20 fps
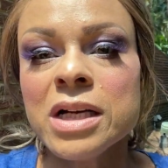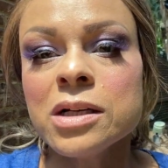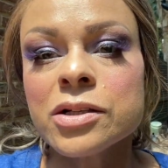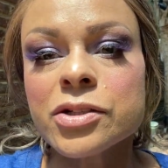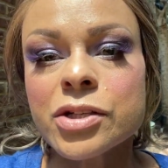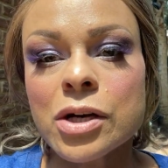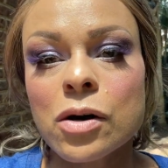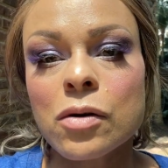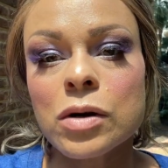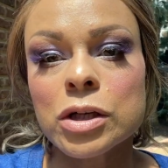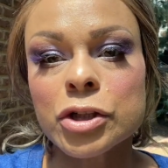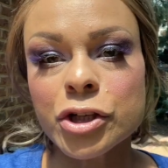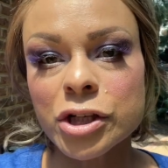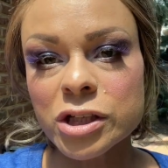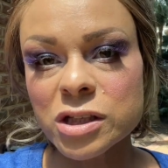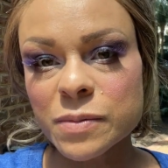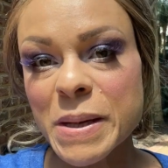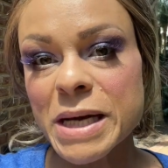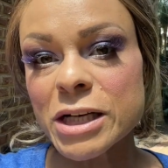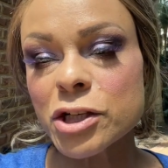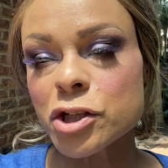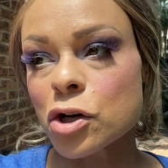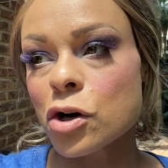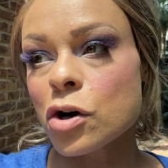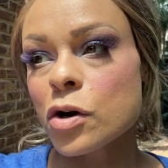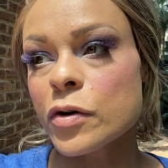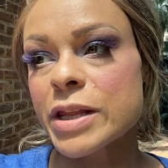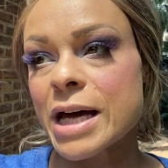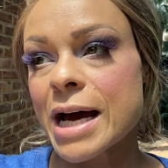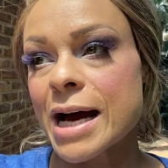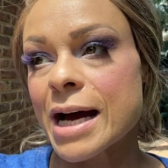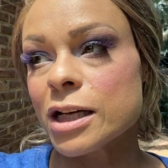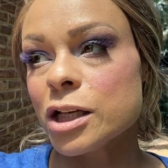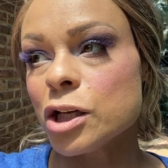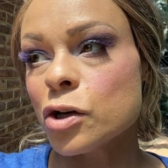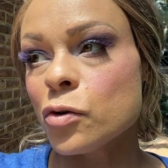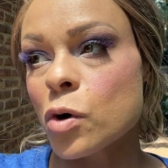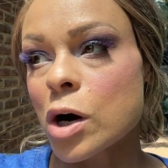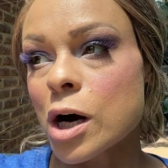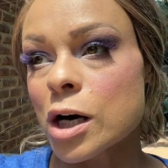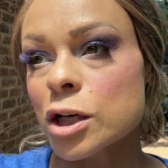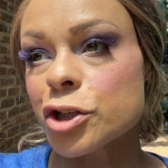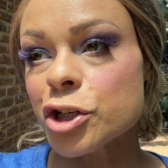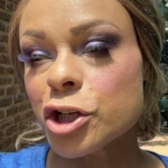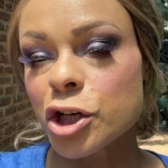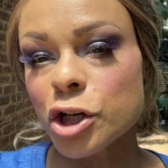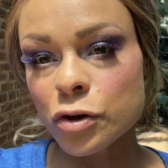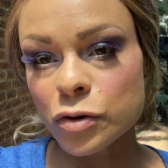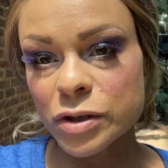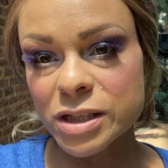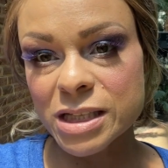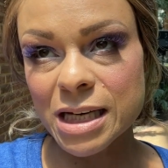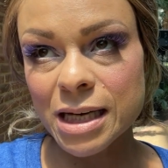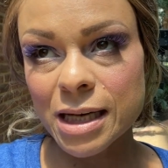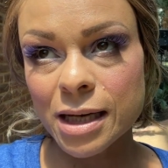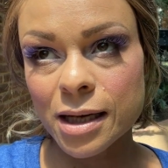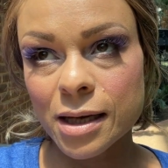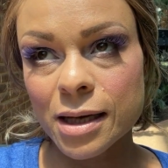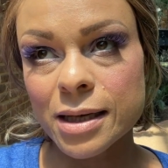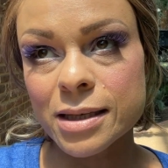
So just make sure that you are choosing